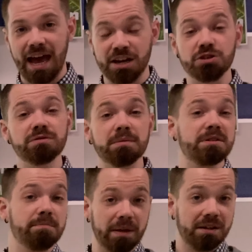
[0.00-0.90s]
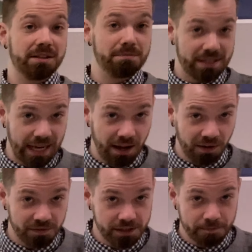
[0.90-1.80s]
and use them to build
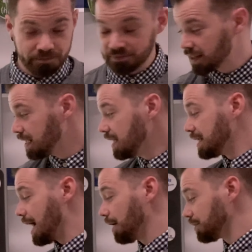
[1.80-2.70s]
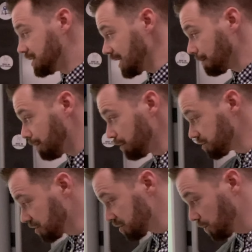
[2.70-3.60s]
themselves. Now,
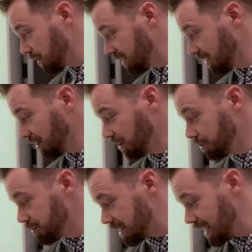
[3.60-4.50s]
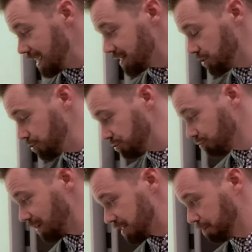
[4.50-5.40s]
decomposers will lose heat due
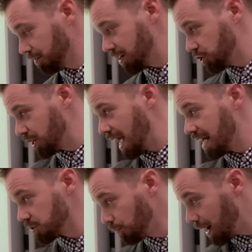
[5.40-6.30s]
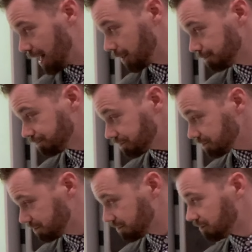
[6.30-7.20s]
to respiration as well,
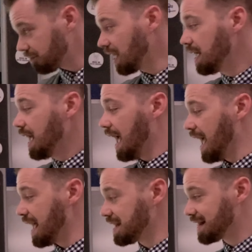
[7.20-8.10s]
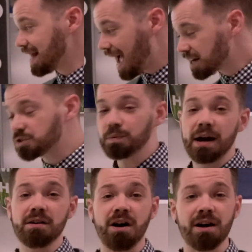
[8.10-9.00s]
and that is
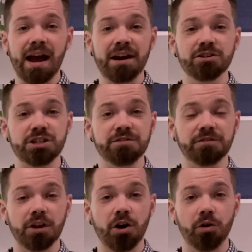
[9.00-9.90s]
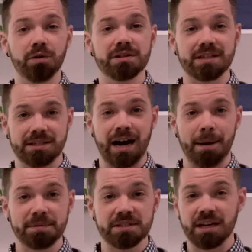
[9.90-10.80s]
where our energy flow
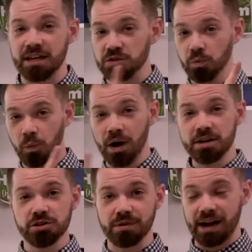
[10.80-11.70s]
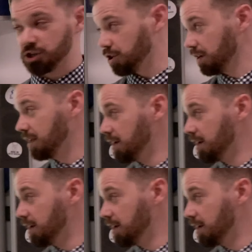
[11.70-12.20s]
stops. It is one directional,